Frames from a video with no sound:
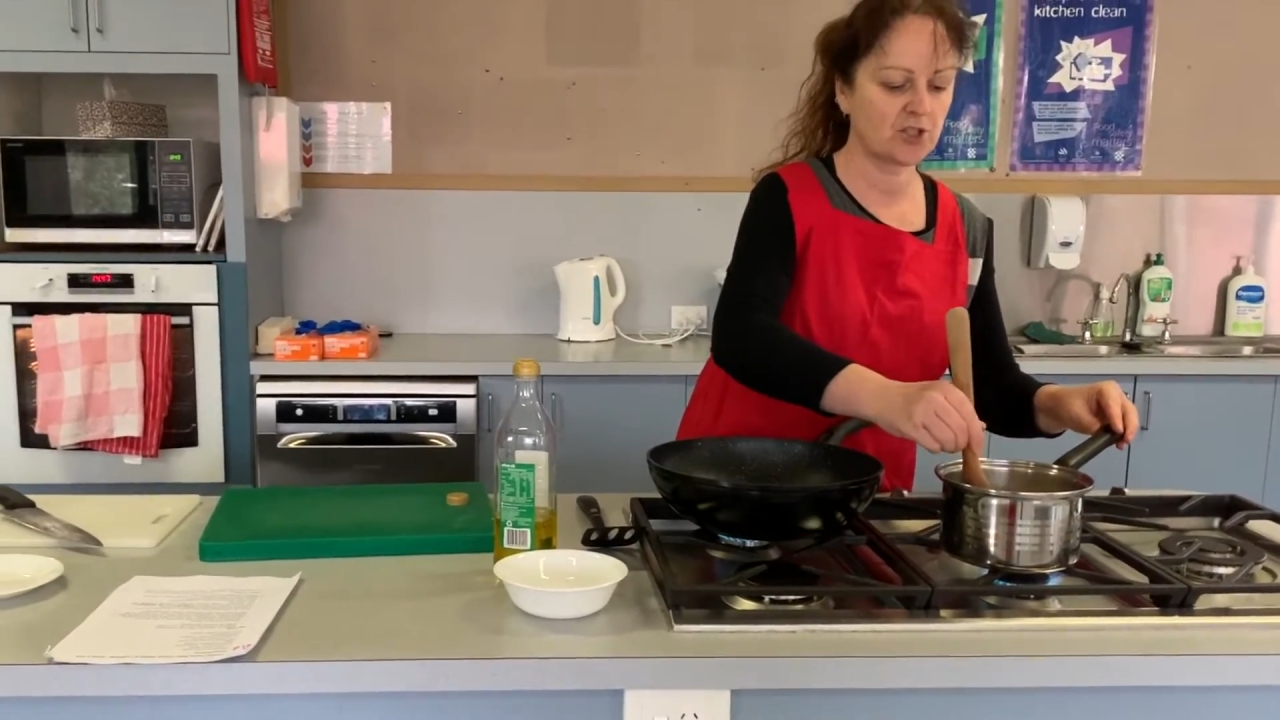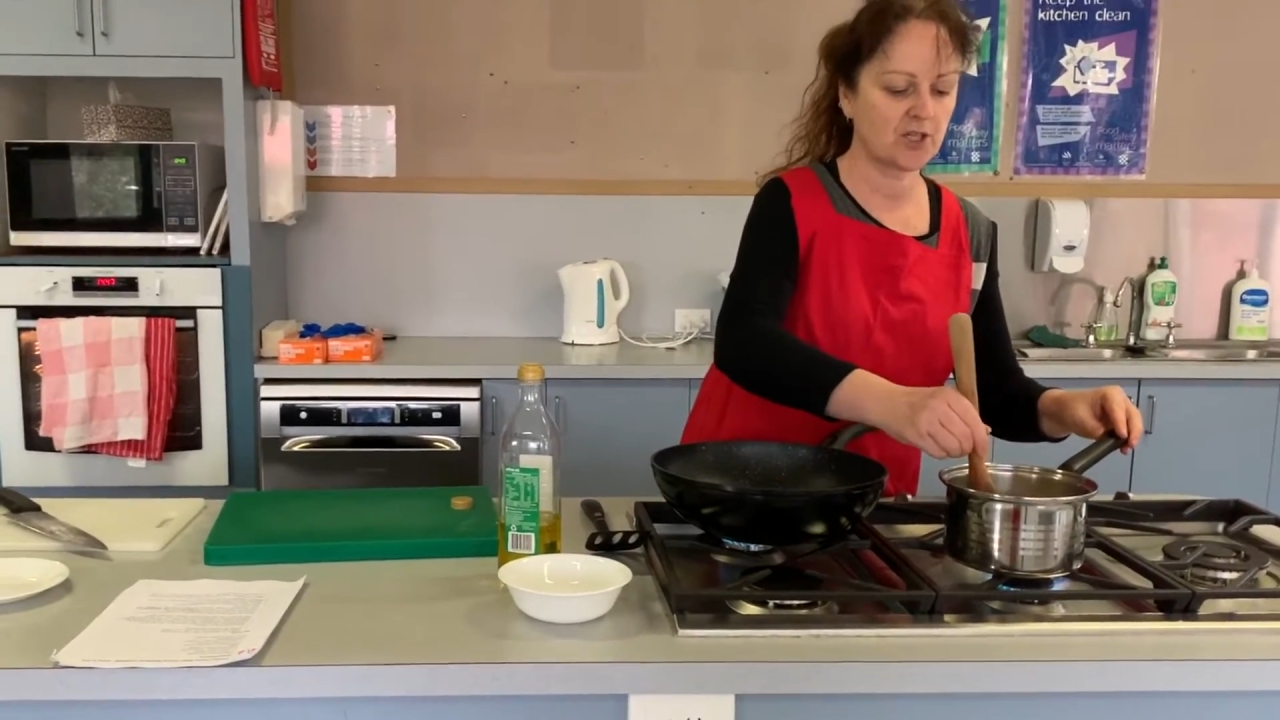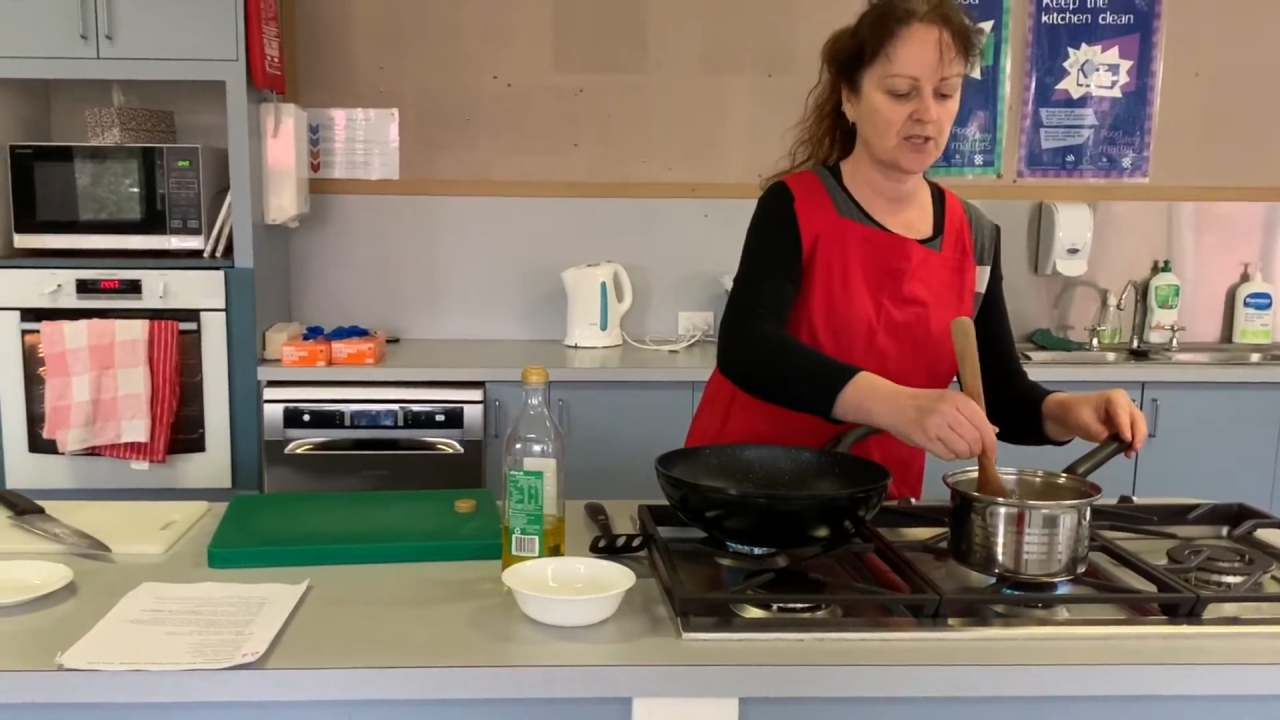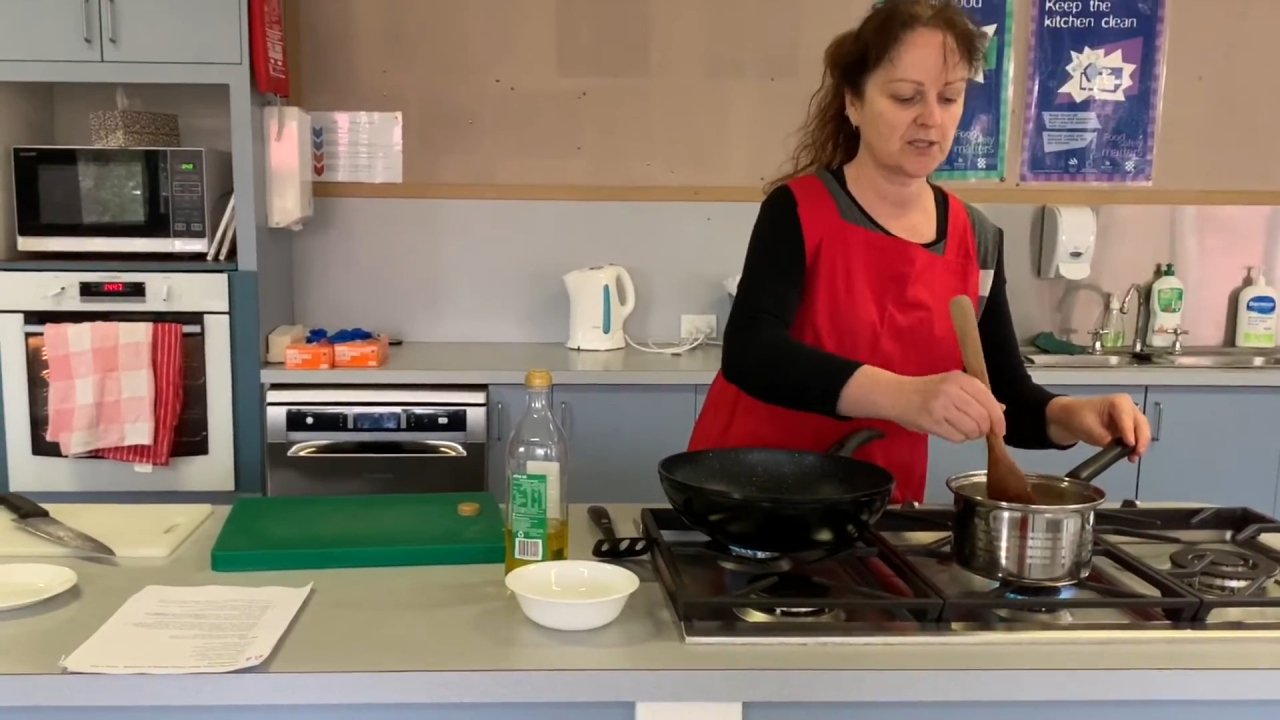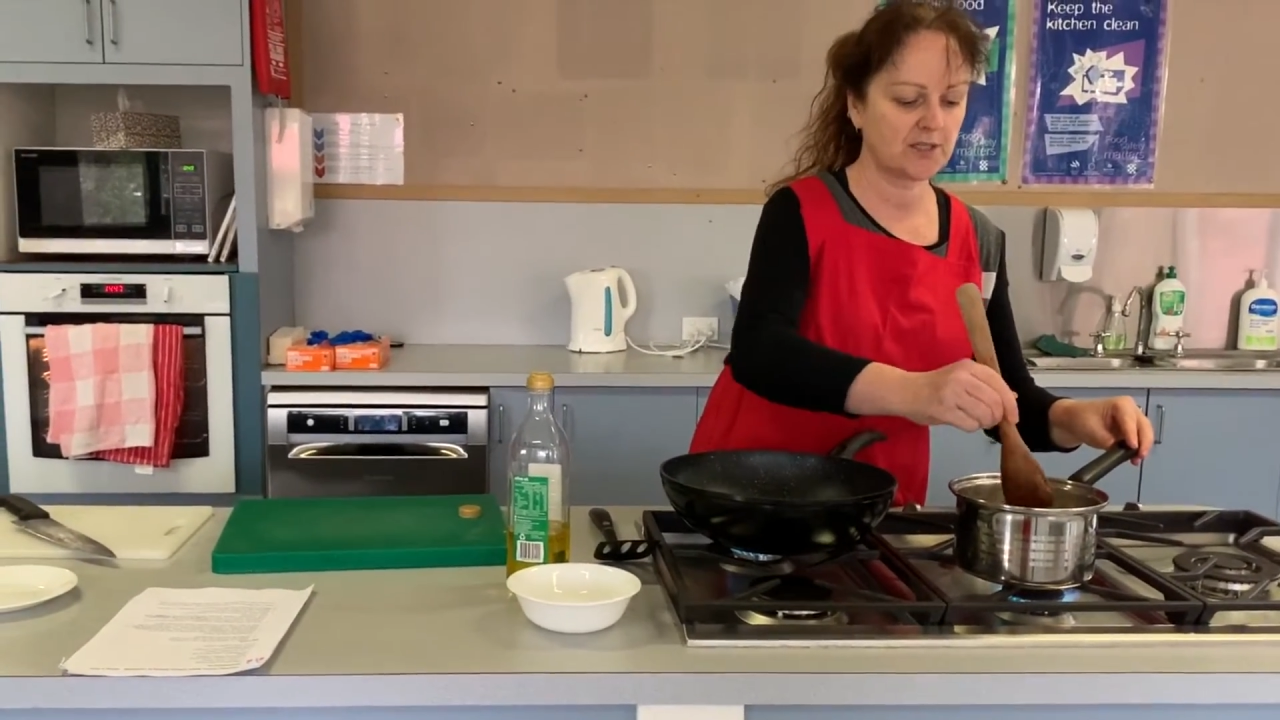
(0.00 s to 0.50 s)

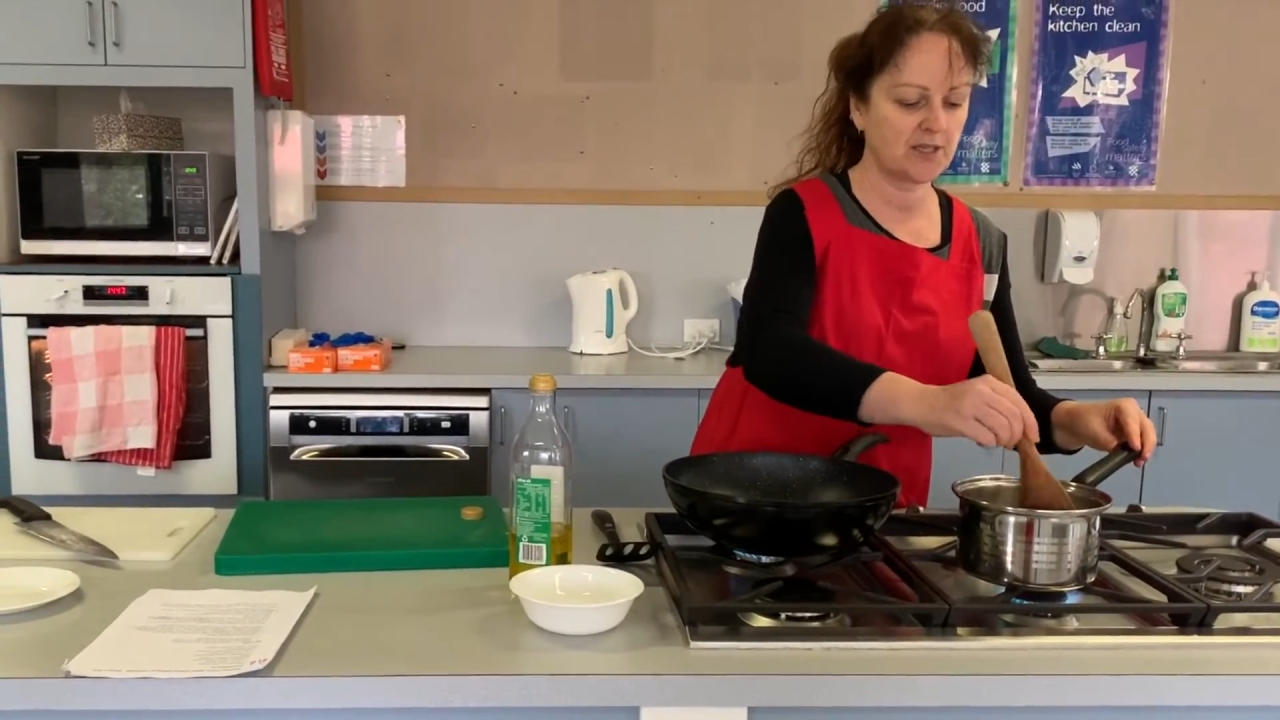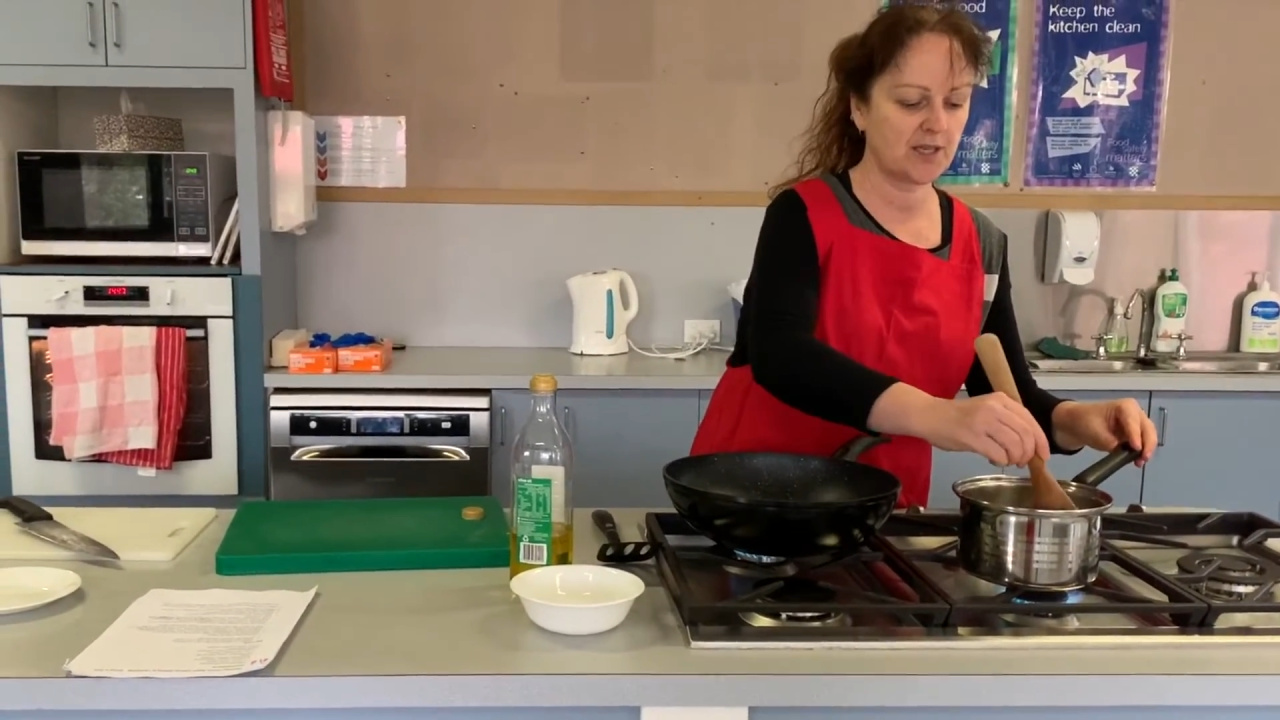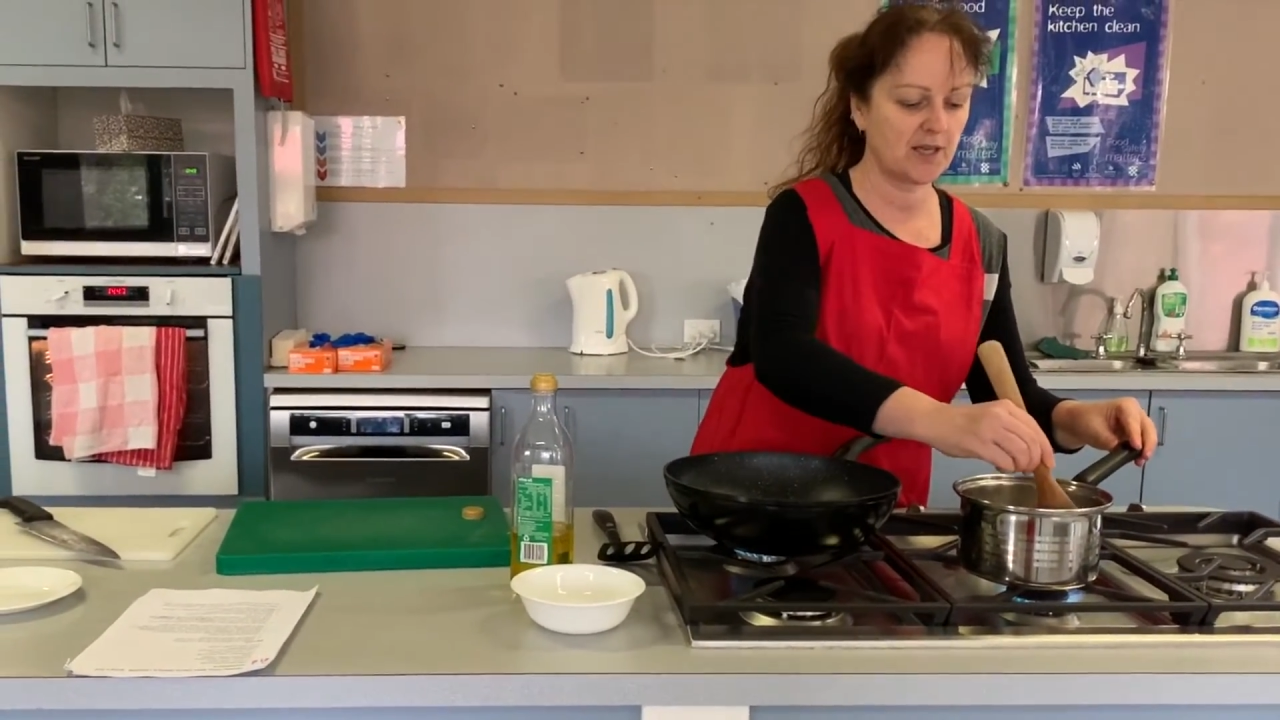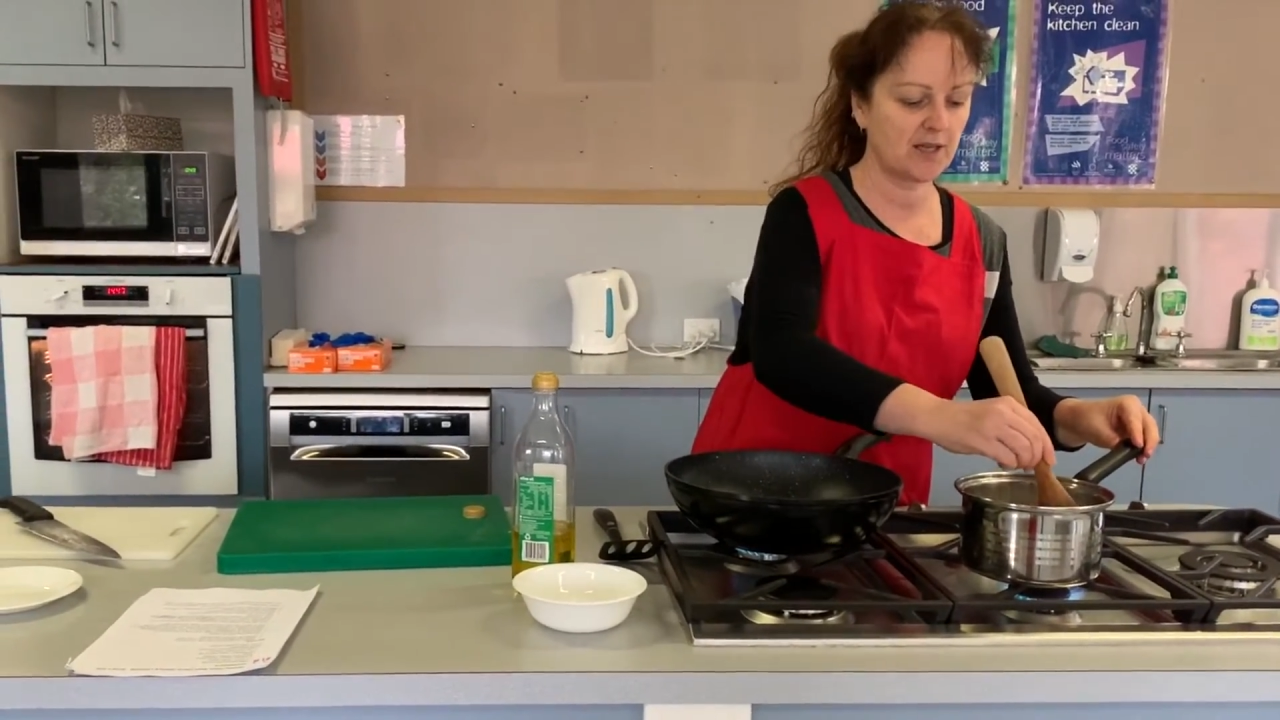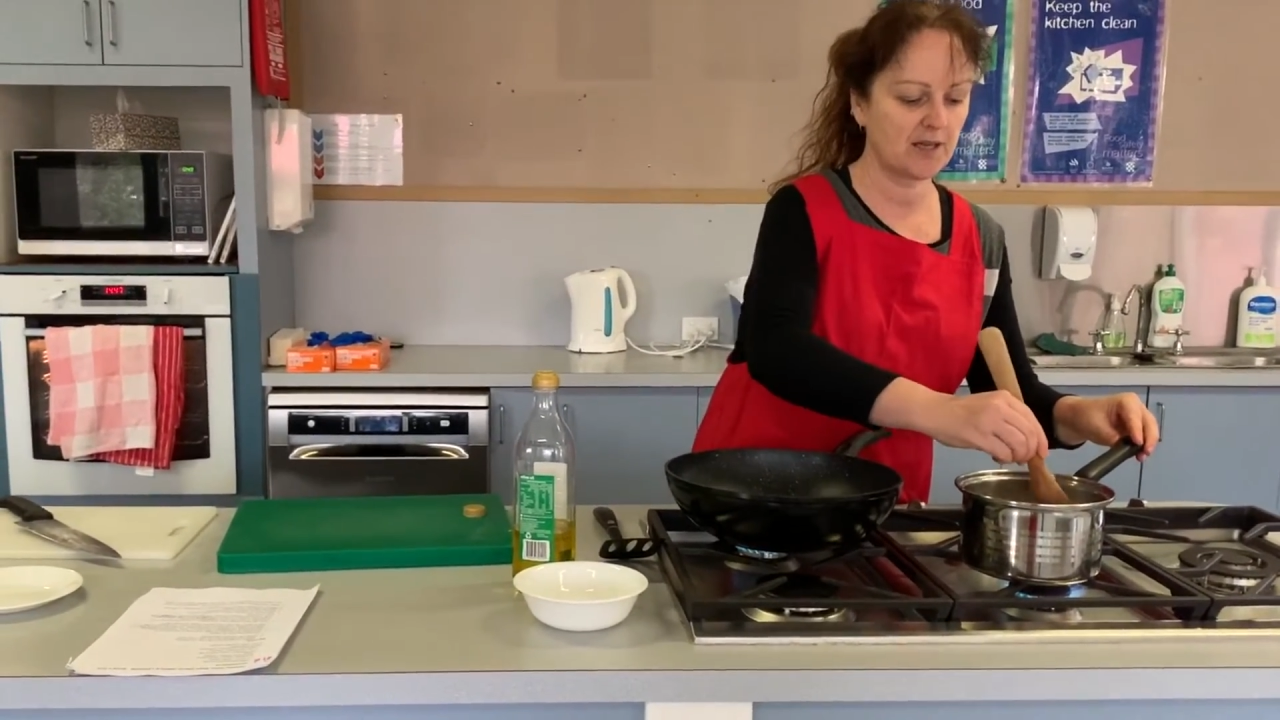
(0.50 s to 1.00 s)
chunk
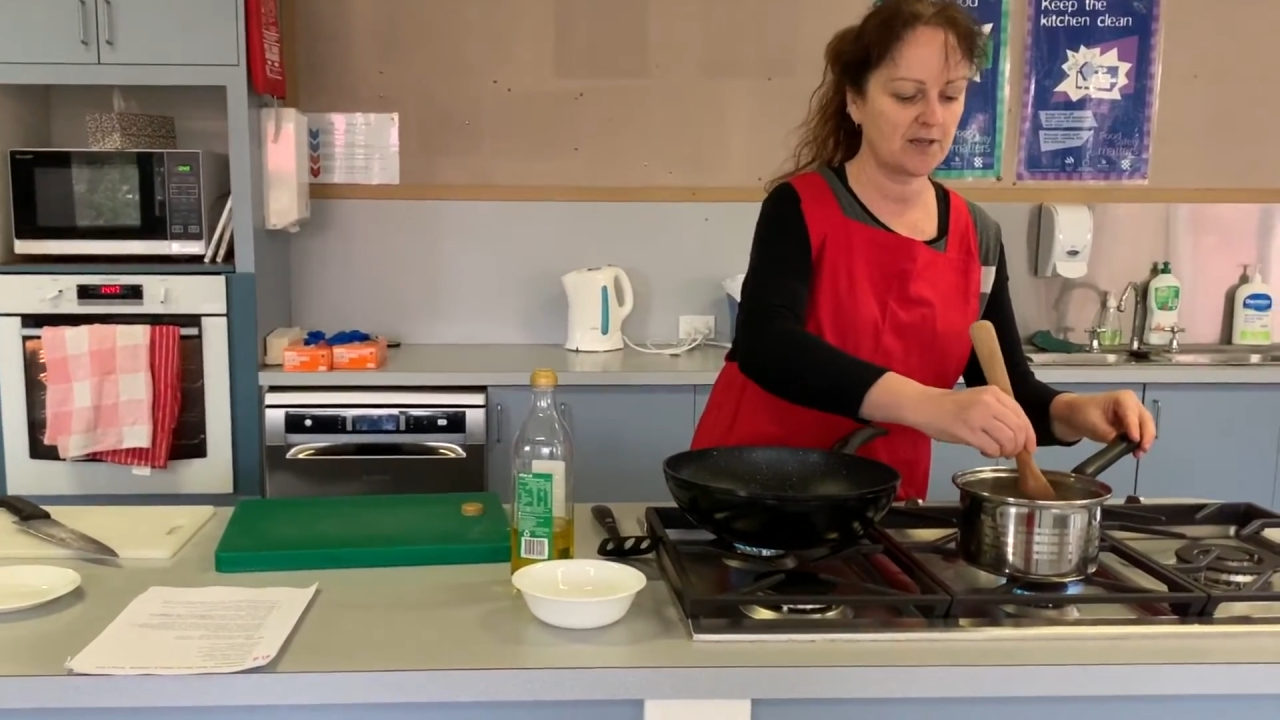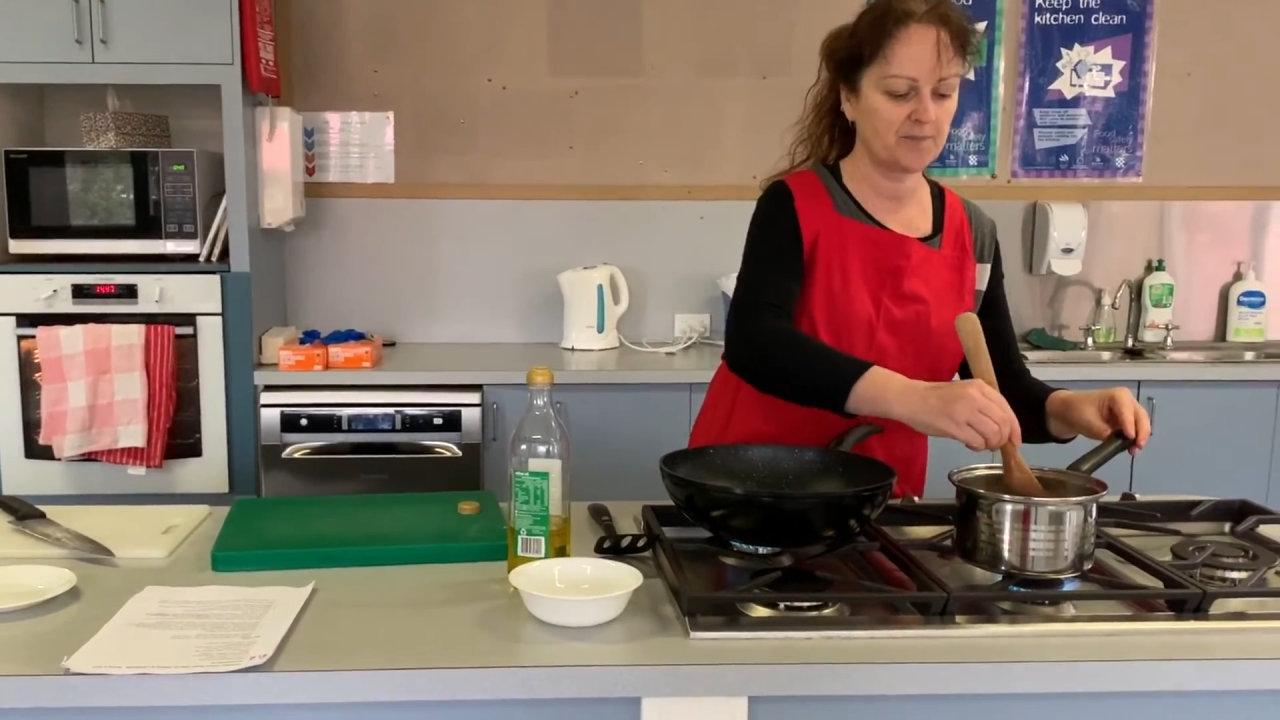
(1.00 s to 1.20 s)
together,